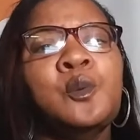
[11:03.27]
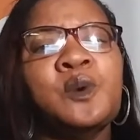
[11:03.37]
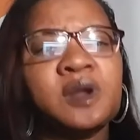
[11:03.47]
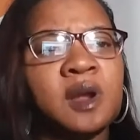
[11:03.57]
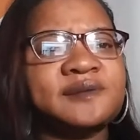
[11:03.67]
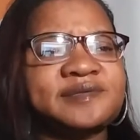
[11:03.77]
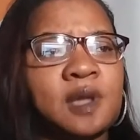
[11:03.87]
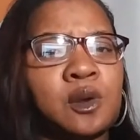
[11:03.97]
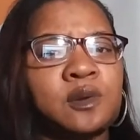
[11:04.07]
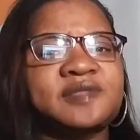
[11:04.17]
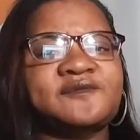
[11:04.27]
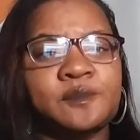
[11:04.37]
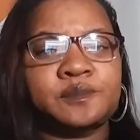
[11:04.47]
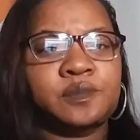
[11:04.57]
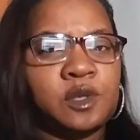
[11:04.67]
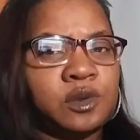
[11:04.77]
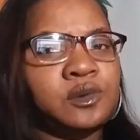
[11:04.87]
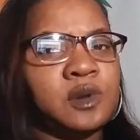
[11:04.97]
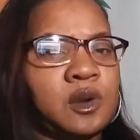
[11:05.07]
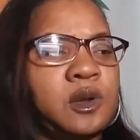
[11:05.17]
one of her songs from, you
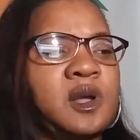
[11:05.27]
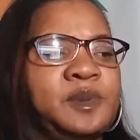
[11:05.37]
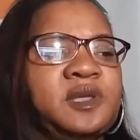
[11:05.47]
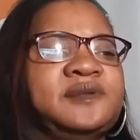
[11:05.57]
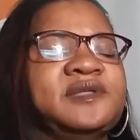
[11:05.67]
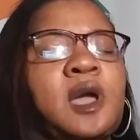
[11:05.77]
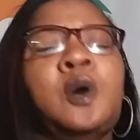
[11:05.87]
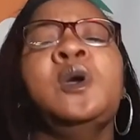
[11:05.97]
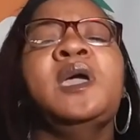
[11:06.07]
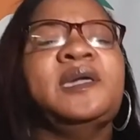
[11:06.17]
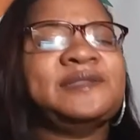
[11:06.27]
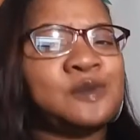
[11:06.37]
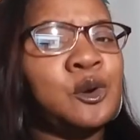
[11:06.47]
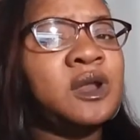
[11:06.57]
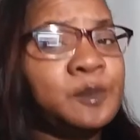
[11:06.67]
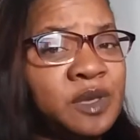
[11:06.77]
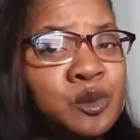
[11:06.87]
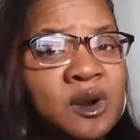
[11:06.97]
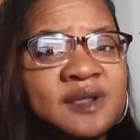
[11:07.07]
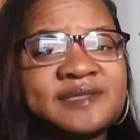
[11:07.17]
know, a couple of years ago, is going to be
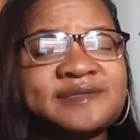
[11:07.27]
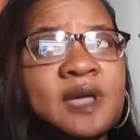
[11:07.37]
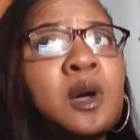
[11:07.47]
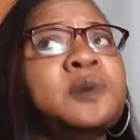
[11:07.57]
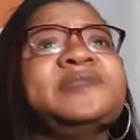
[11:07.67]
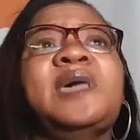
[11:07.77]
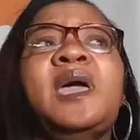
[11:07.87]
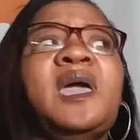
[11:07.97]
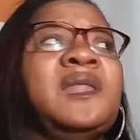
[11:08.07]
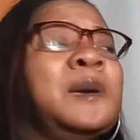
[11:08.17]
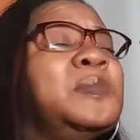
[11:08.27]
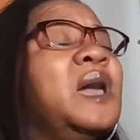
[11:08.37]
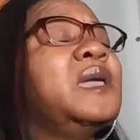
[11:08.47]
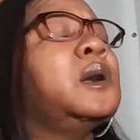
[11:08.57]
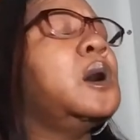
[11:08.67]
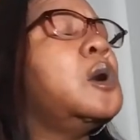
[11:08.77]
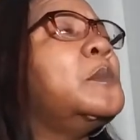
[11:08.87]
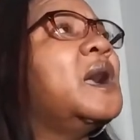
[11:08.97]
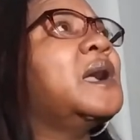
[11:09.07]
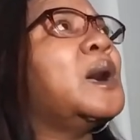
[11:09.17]
one of the songs. And I'm like, oh
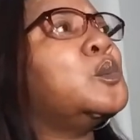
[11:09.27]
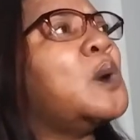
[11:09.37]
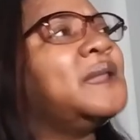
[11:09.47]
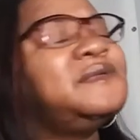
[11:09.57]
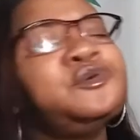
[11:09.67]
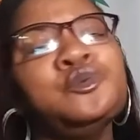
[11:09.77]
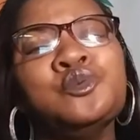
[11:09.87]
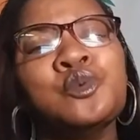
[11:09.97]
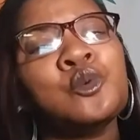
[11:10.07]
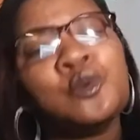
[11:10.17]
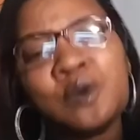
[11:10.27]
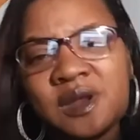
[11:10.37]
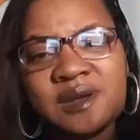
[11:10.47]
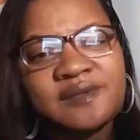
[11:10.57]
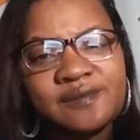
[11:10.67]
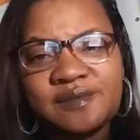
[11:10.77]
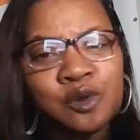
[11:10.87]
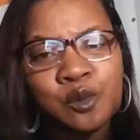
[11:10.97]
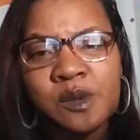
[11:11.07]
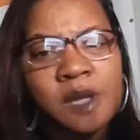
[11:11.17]
my God, why did you ruin
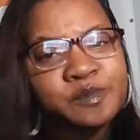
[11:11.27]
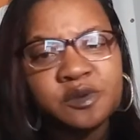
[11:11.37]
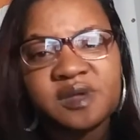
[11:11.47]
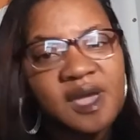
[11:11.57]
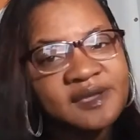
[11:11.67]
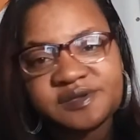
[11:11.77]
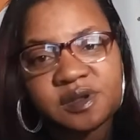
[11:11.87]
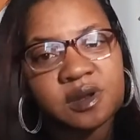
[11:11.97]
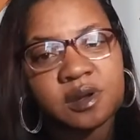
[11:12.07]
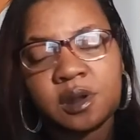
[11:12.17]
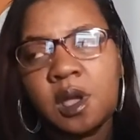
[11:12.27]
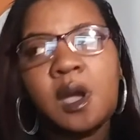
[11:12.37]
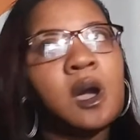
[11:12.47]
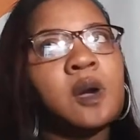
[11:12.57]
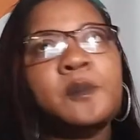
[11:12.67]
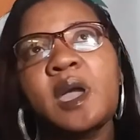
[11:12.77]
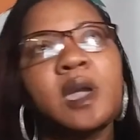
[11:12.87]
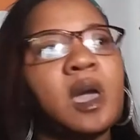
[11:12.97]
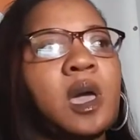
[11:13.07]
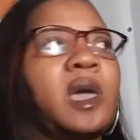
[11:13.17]
your reputation? Oh my
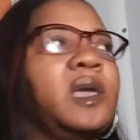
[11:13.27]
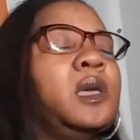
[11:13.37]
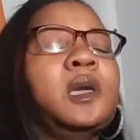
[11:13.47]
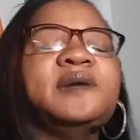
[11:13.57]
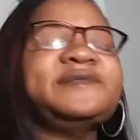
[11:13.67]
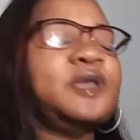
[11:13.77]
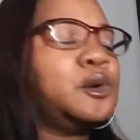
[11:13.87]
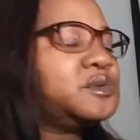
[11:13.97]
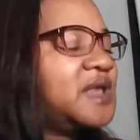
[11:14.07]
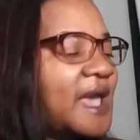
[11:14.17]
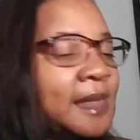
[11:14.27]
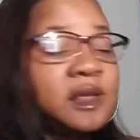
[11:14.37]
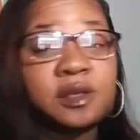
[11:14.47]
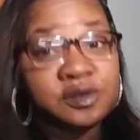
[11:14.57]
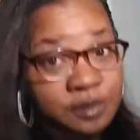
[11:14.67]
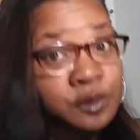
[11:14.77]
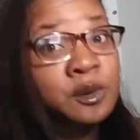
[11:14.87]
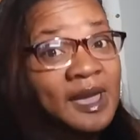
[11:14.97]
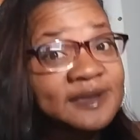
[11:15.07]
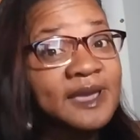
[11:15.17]
God. Because your talent, you
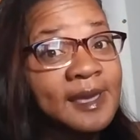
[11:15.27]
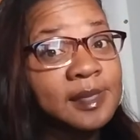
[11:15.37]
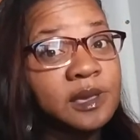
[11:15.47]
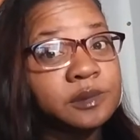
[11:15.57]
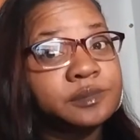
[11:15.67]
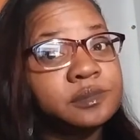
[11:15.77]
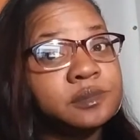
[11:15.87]
got talent.